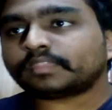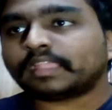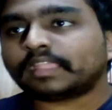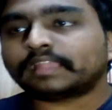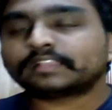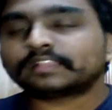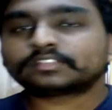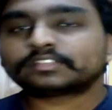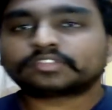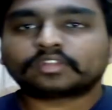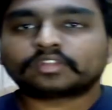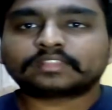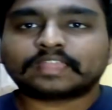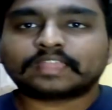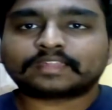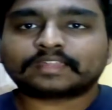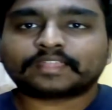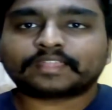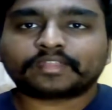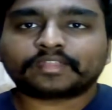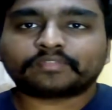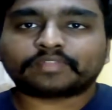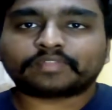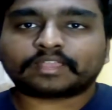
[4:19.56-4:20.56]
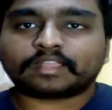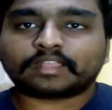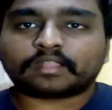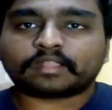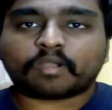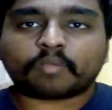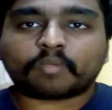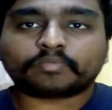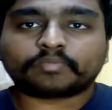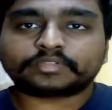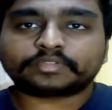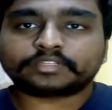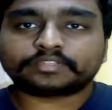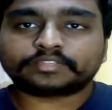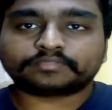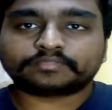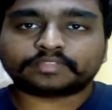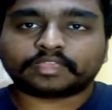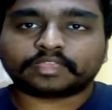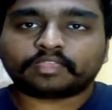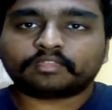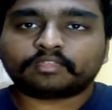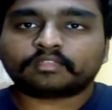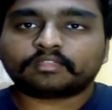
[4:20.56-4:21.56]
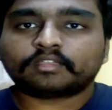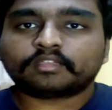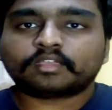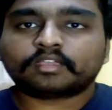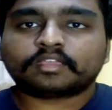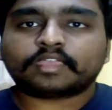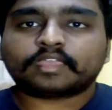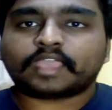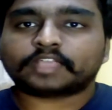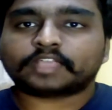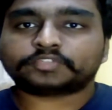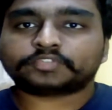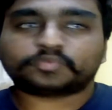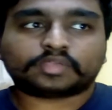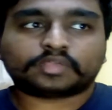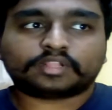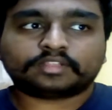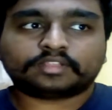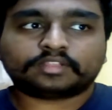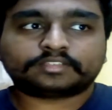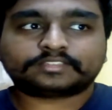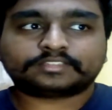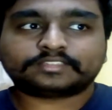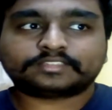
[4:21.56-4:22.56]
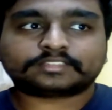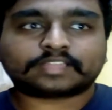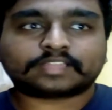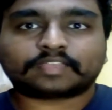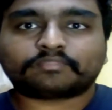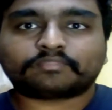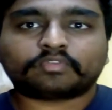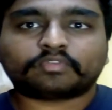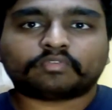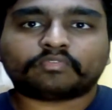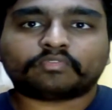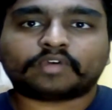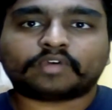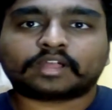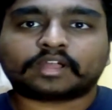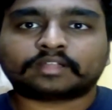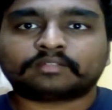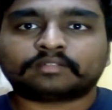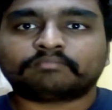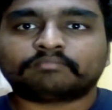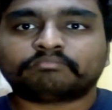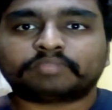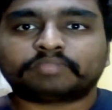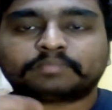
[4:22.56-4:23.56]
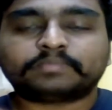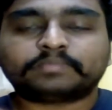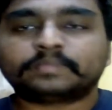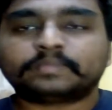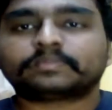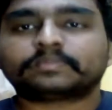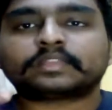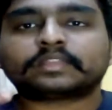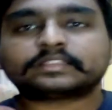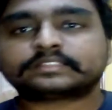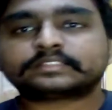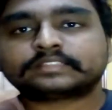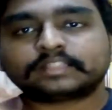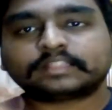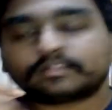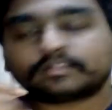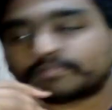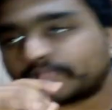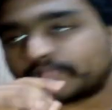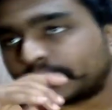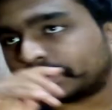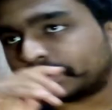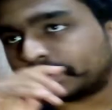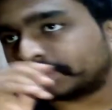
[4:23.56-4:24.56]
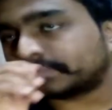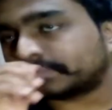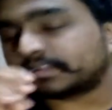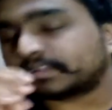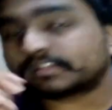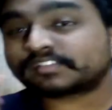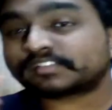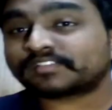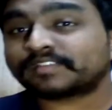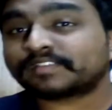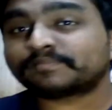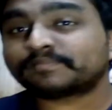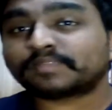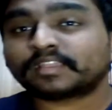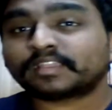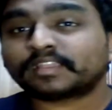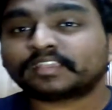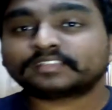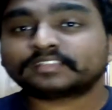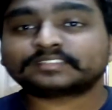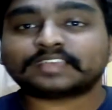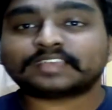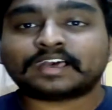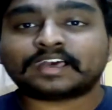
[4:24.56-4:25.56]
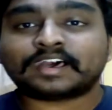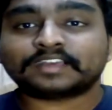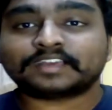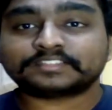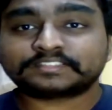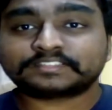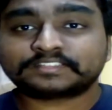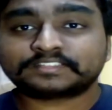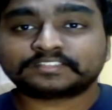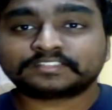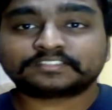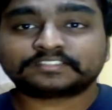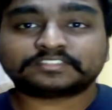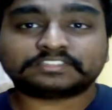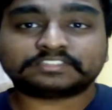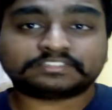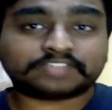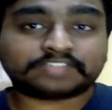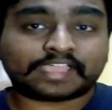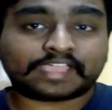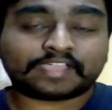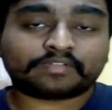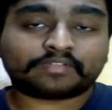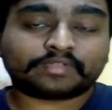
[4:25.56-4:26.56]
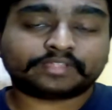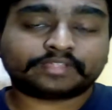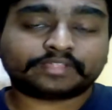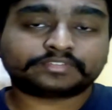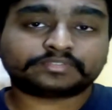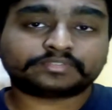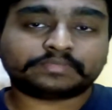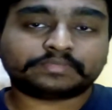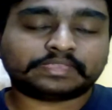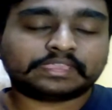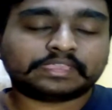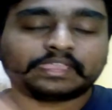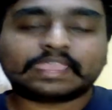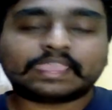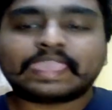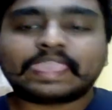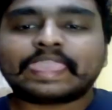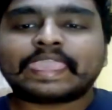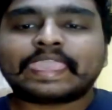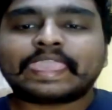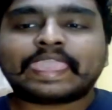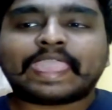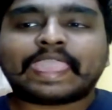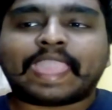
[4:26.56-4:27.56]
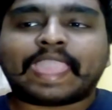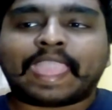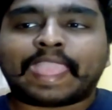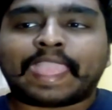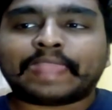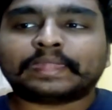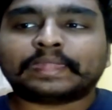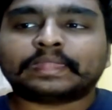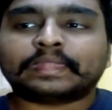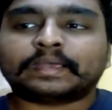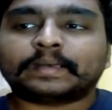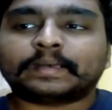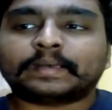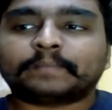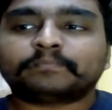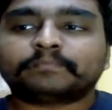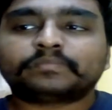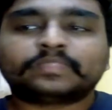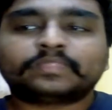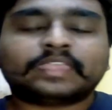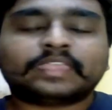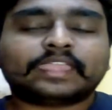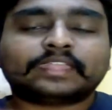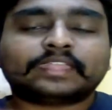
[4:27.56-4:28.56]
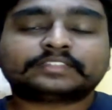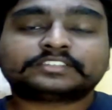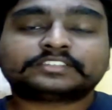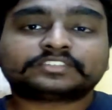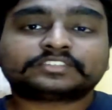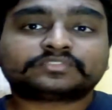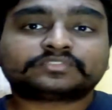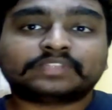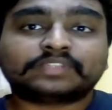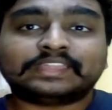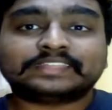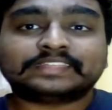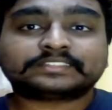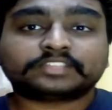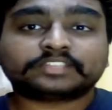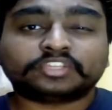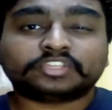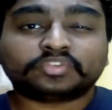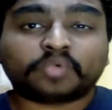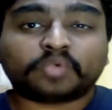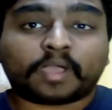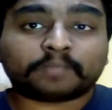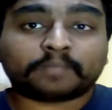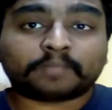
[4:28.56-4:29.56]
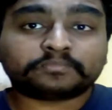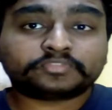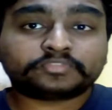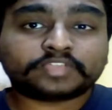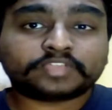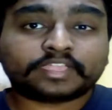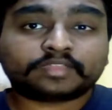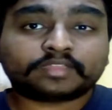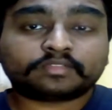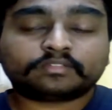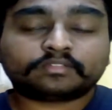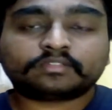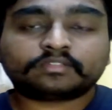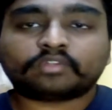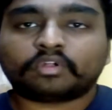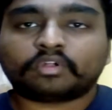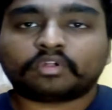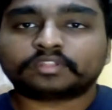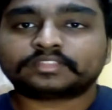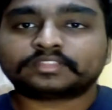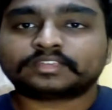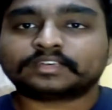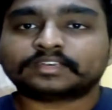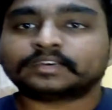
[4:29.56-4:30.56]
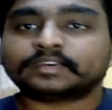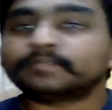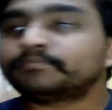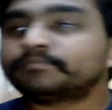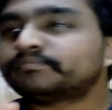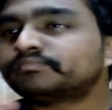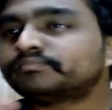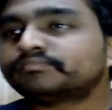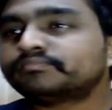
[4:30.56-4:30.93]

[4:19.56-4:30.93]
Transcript: and it's not that kind of like a competitive thing as well. It's just like for fun, but people are still playing it. Concurrent players are still staggering to me. And they just released a new update called the